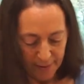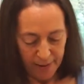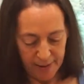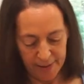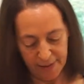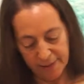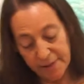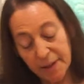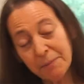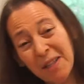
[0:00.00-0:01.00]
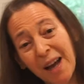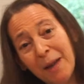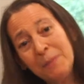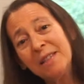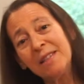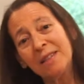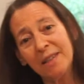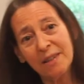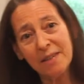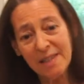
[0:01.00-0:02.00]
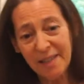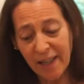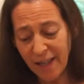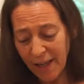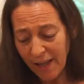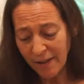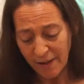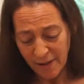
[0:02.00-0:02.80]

And sometimes it's a little sticky,